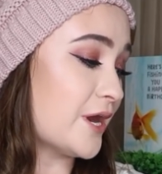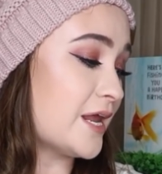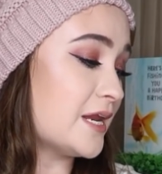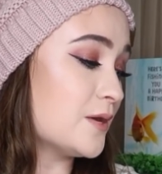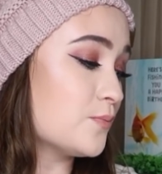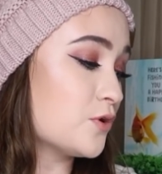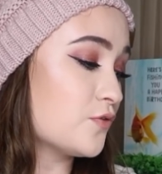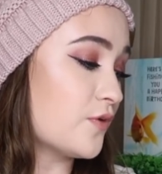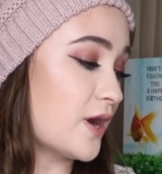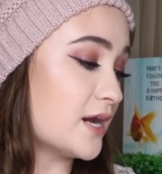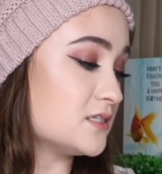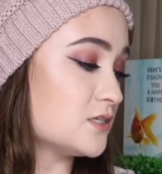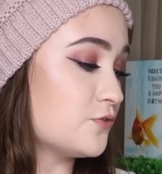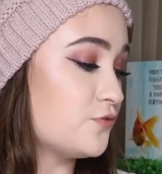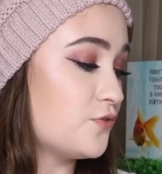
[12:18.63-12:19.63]
and it
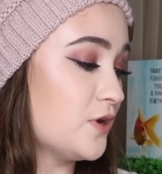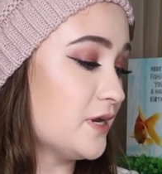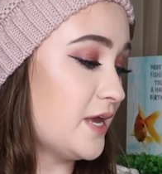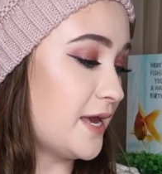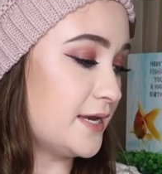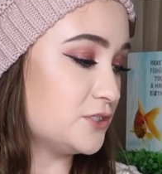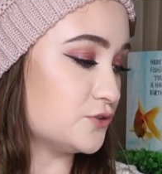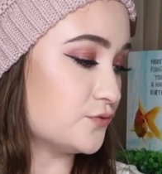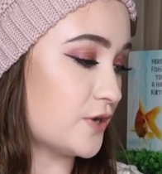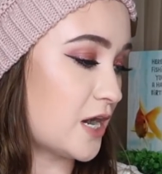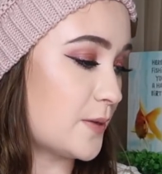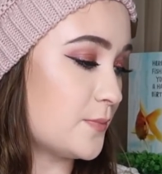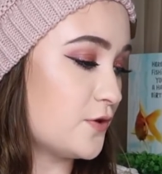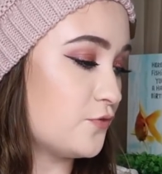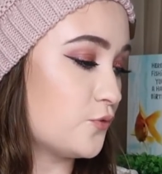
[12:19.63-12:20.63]
provides a fun cage
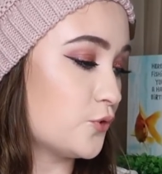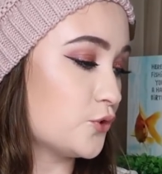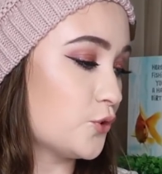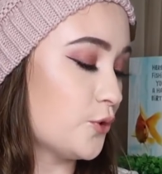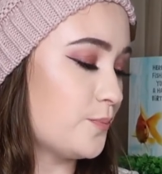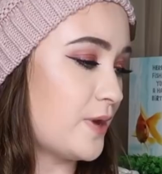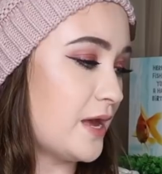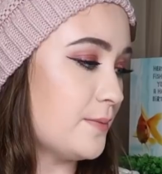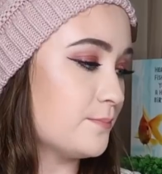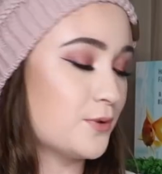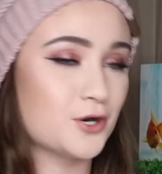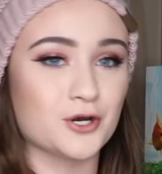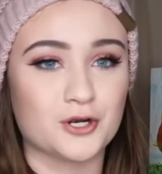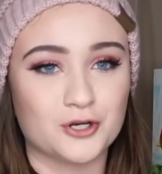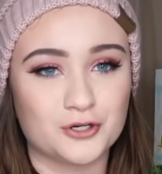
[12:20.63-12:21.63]
environment for your pet
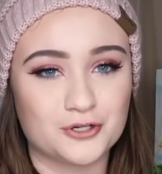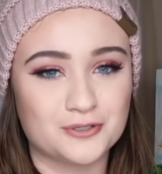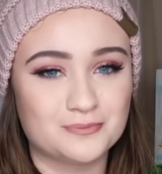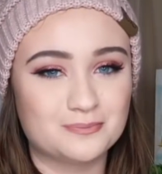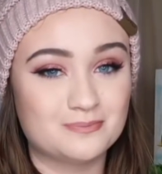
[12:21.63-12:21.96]
bird.